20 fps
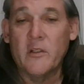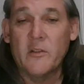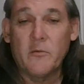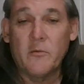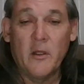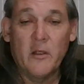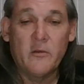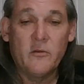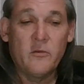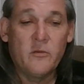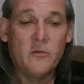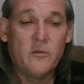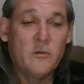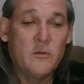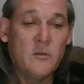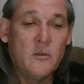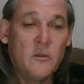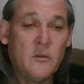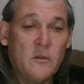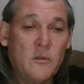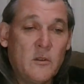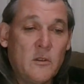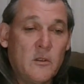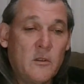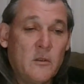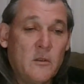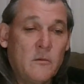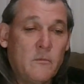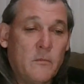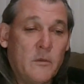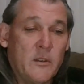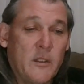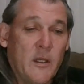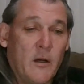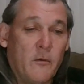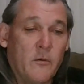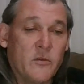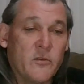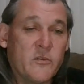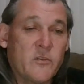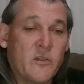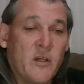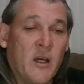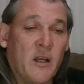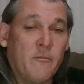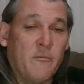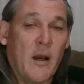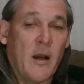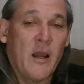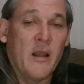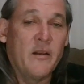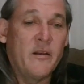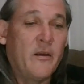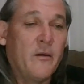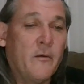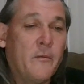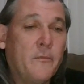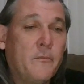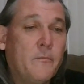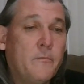switch. But that was kind of my idea.